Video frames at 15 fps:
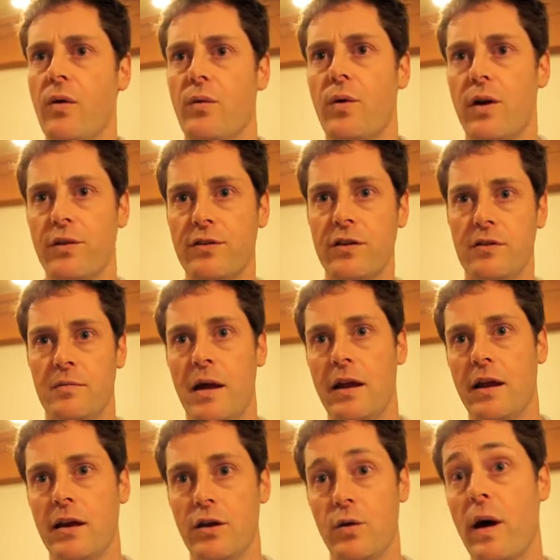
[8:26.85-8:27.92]
We don't see as
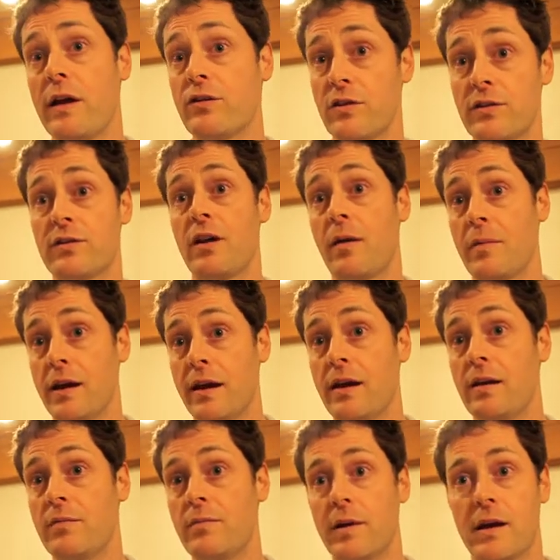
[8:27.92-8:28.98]
many new entrants coming
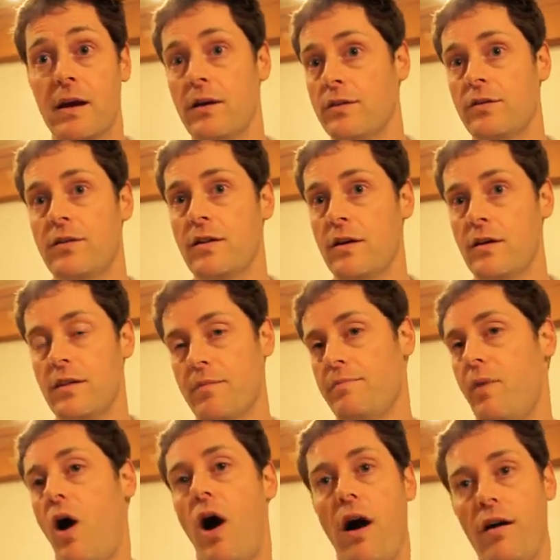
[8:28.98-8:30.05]
in because the
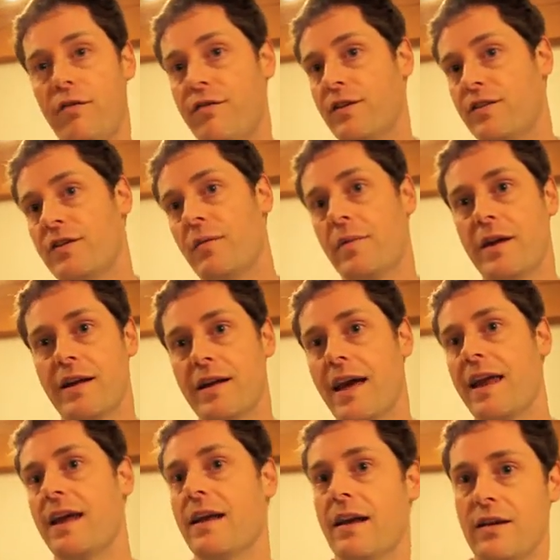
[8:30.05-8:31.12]
bar for somebody to
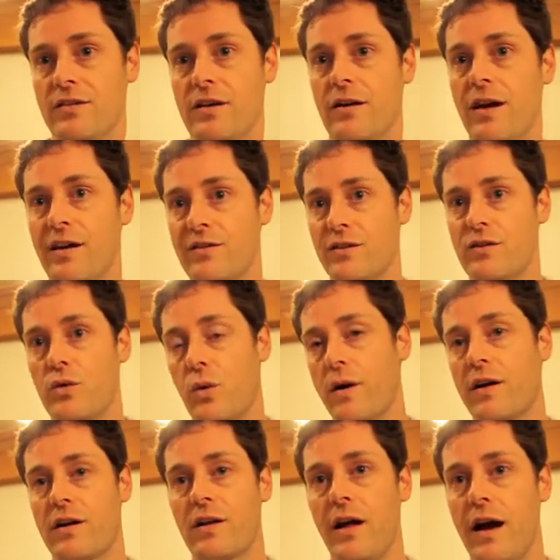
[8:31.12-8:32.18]
get in as a
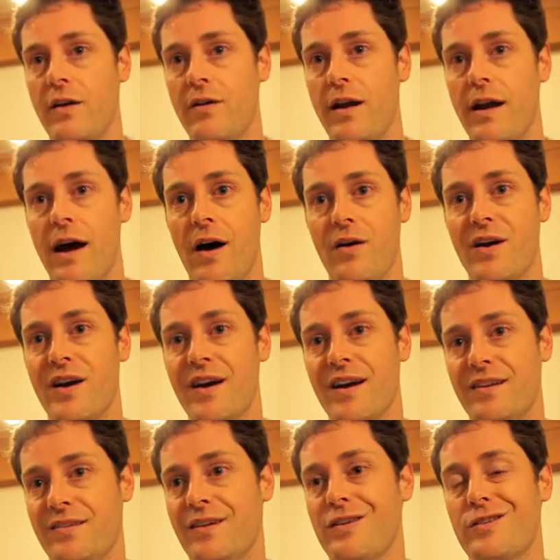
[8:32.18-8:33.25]
Twitter client right now,
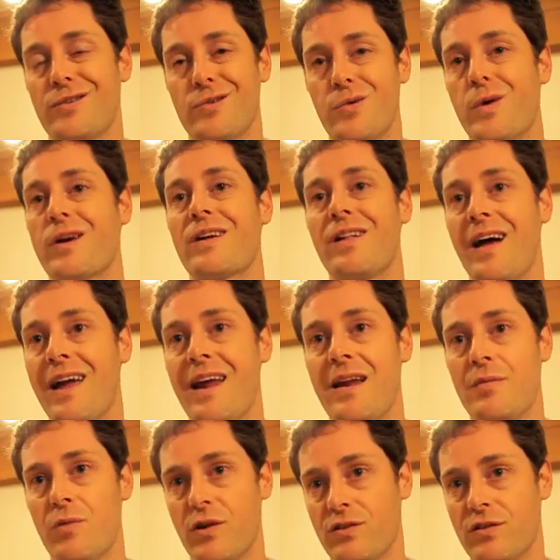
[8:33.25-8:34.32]
it's not just a Twitter client
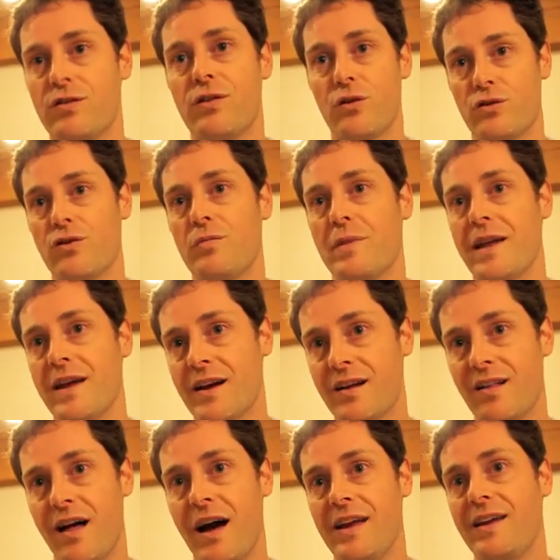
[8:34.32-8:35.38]
anymore, it's a social media
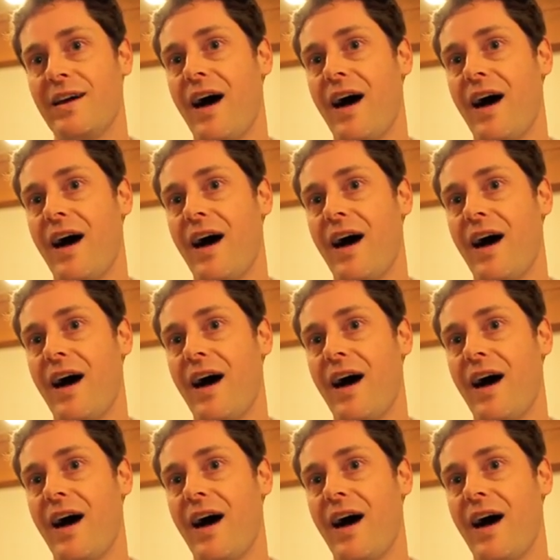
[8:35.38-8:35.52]
client.